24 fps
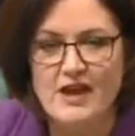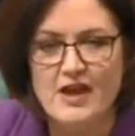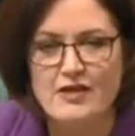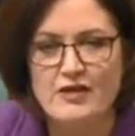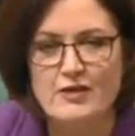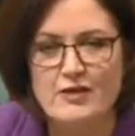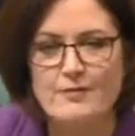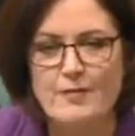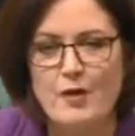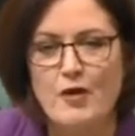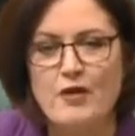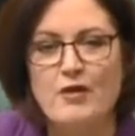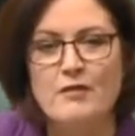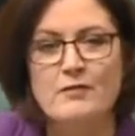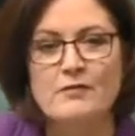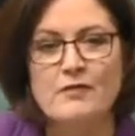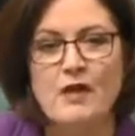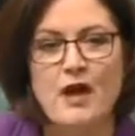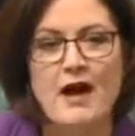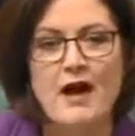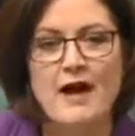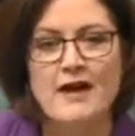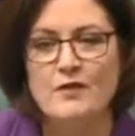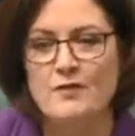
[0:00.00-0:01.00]
the bottom
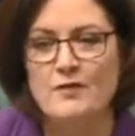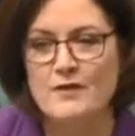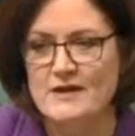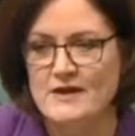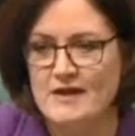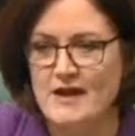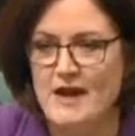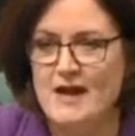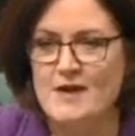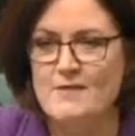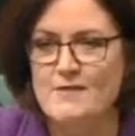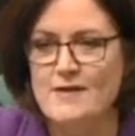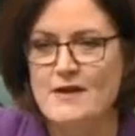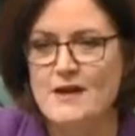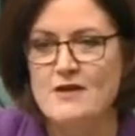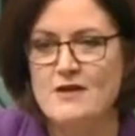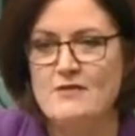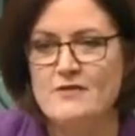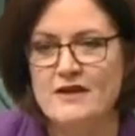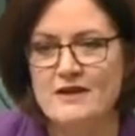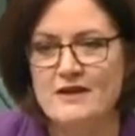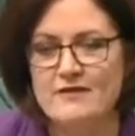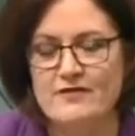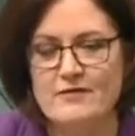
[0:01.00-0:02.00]
line, and we keep
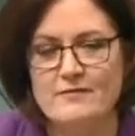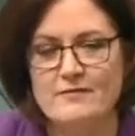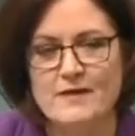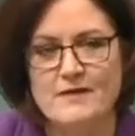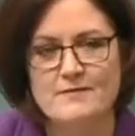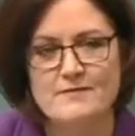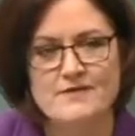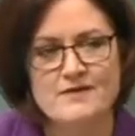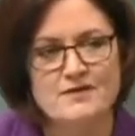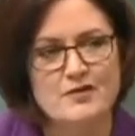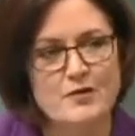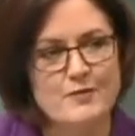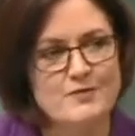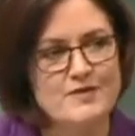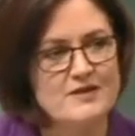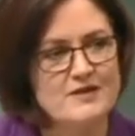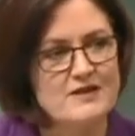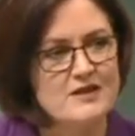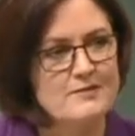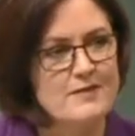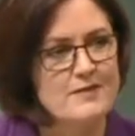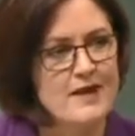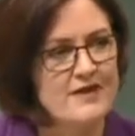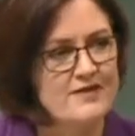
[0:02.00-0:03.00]
hearing from members
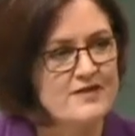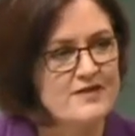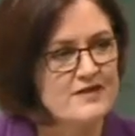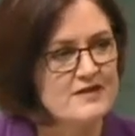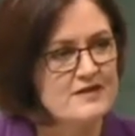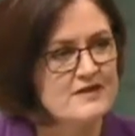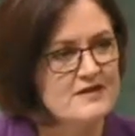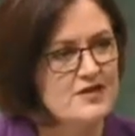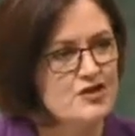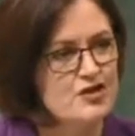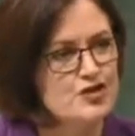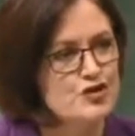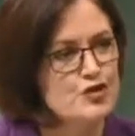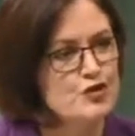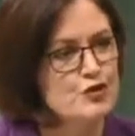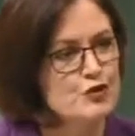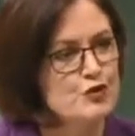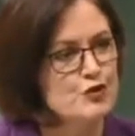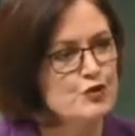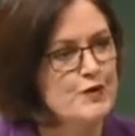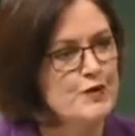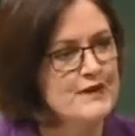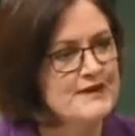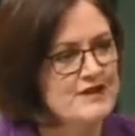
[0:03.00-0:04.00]
opposite about this additional
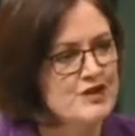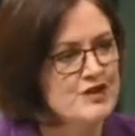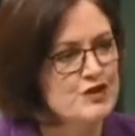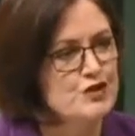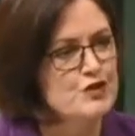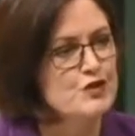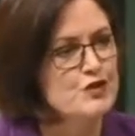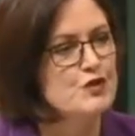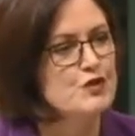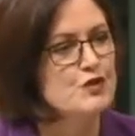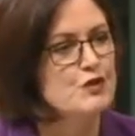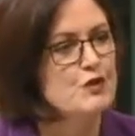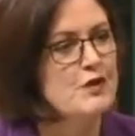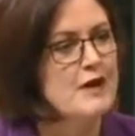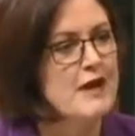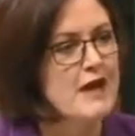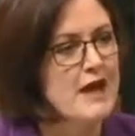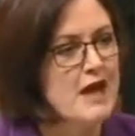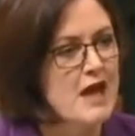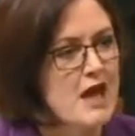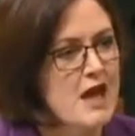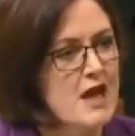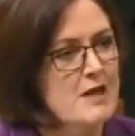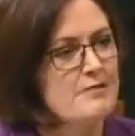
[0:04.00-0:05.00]
$22
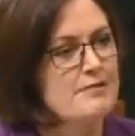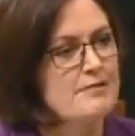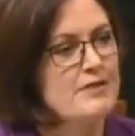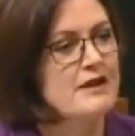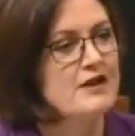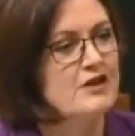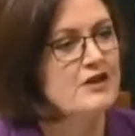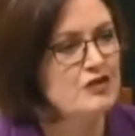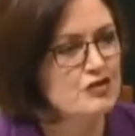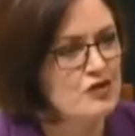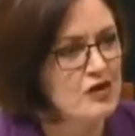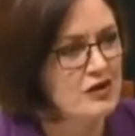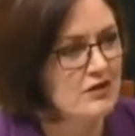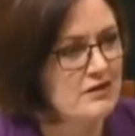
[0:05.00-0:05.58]
billion,